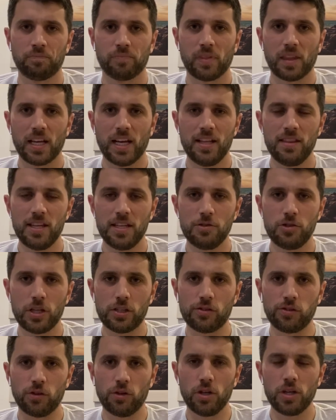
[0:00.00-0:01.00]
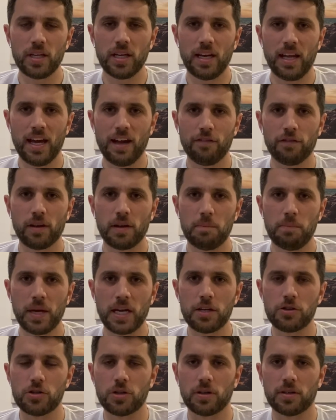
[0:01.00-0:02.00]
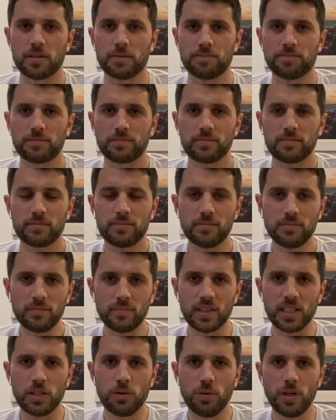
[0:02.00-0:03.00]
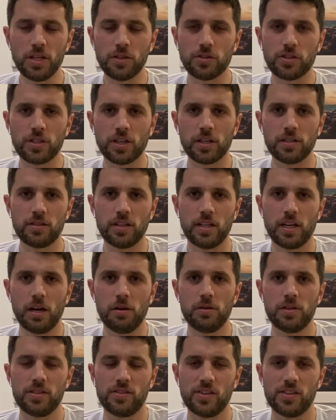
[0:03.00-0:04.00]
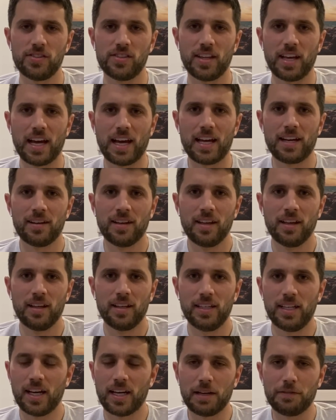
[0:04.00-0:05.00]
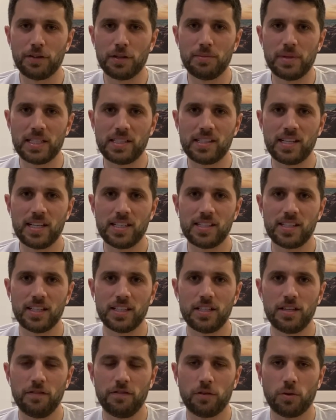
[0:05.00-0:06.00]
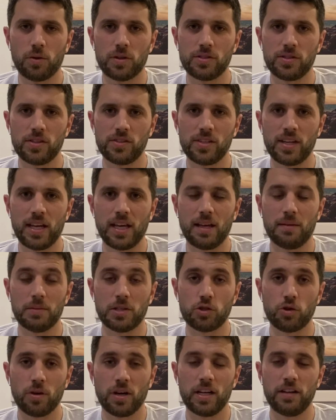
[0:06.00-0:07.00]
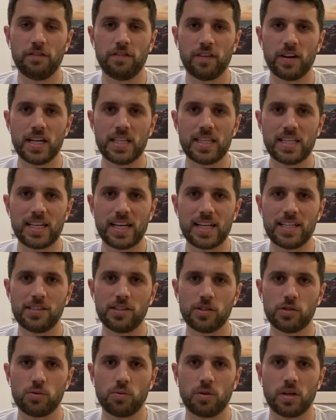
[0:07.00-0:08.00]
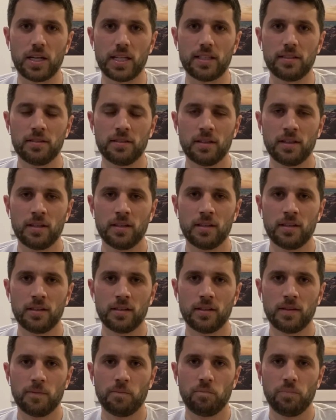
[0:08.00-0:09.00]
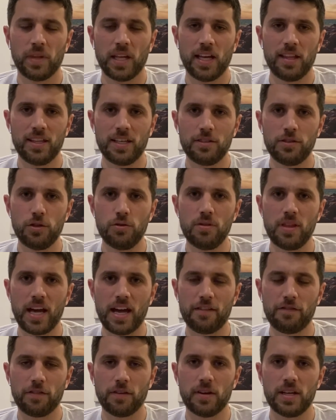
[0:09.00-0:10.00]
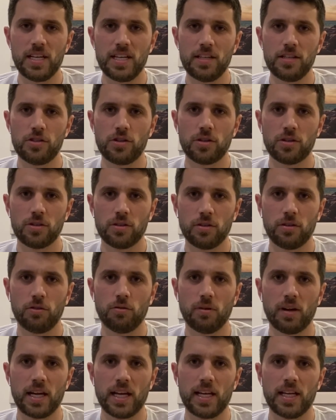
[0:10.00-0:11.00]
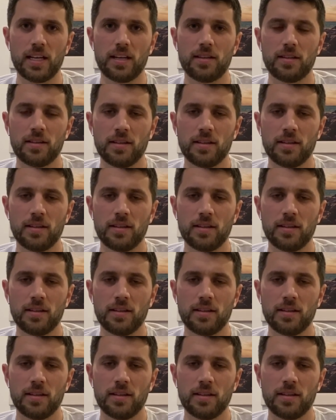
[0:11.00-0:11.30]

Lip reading: And then just look at every picture. What you'll start to notice is that not every Mint State 64 is the same. Try and find the nicest one. And then do that for each grade.